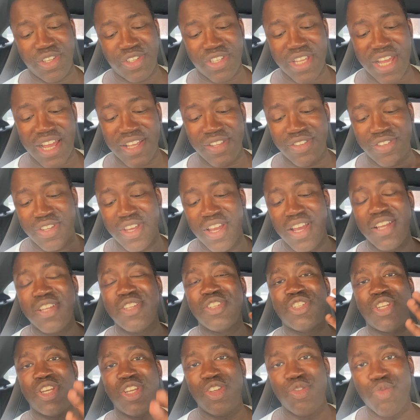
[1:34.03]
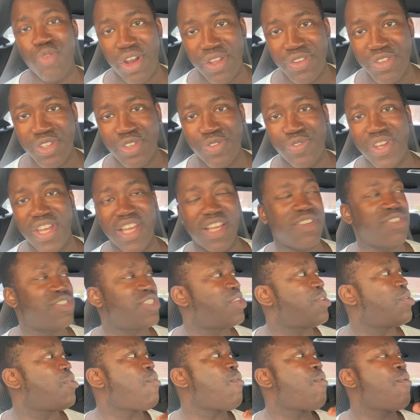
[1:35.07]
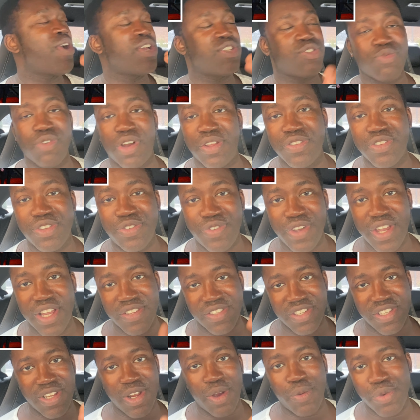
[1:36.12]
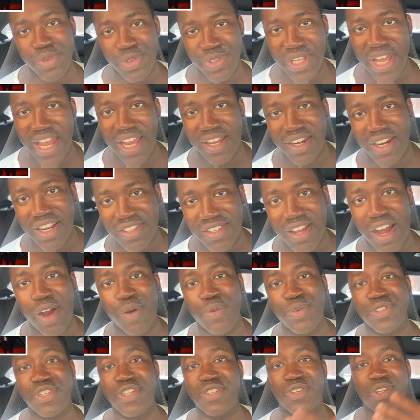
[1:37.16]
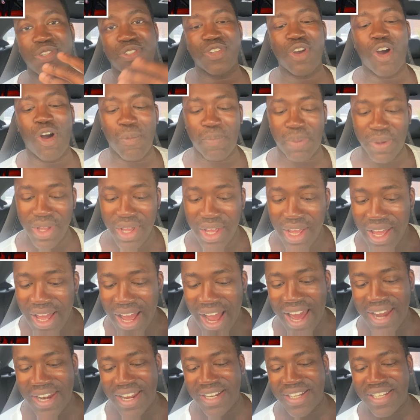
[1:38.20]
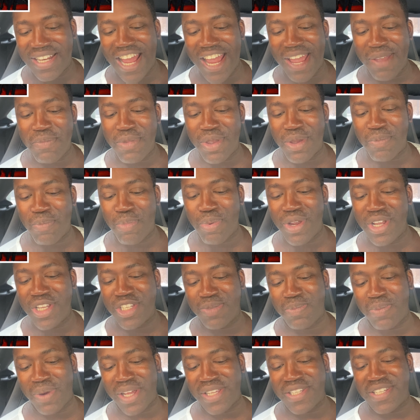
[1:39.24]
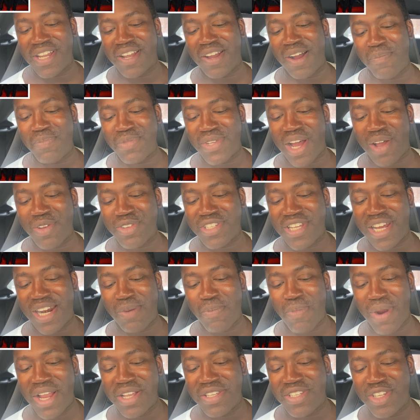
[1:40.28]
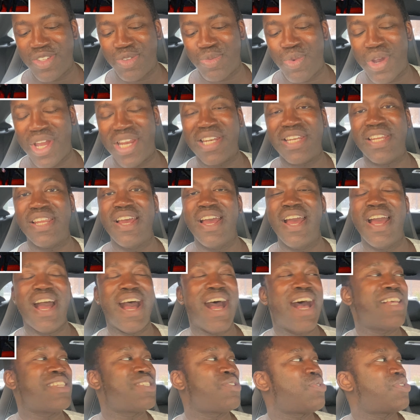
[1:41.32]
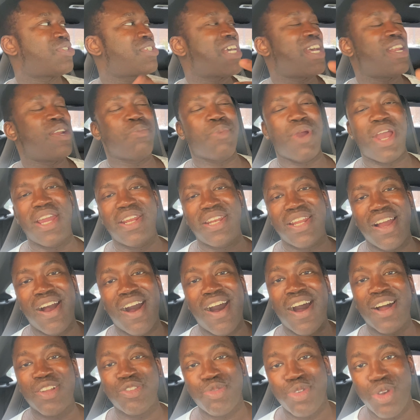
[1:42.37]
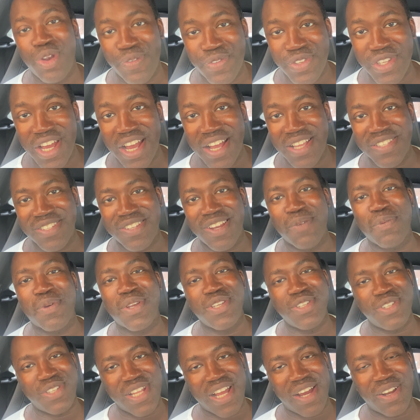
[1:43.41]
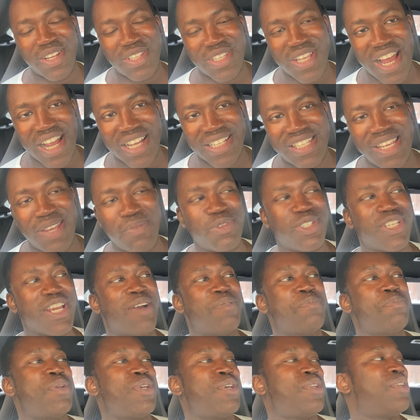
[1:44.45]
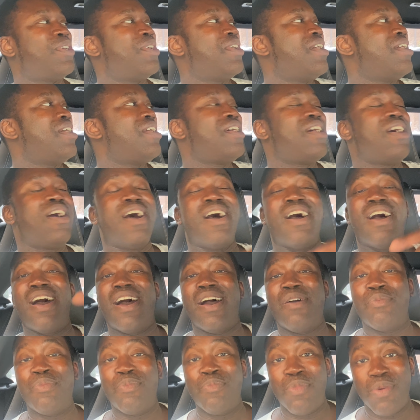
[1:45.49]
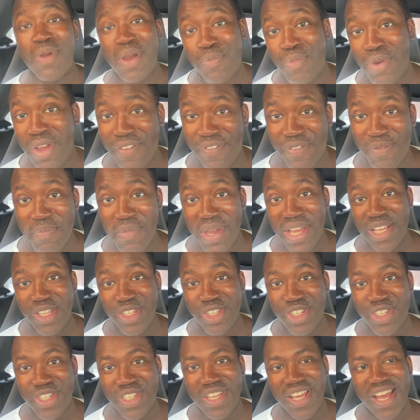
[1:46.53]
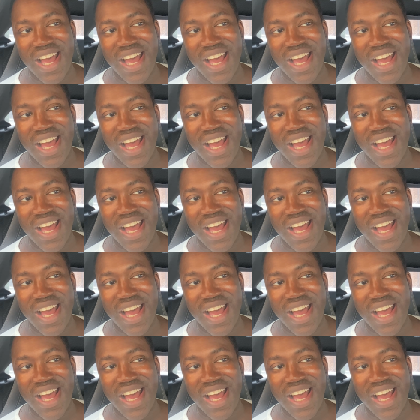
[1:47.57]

says she runs things, she always runs things, and no one's taking a title when she's on top. And then Damien Priest basically comes out, celebrates his win. As he was celebrating it, R Truth turns up because he's now the tag team champion. Uh, with Miz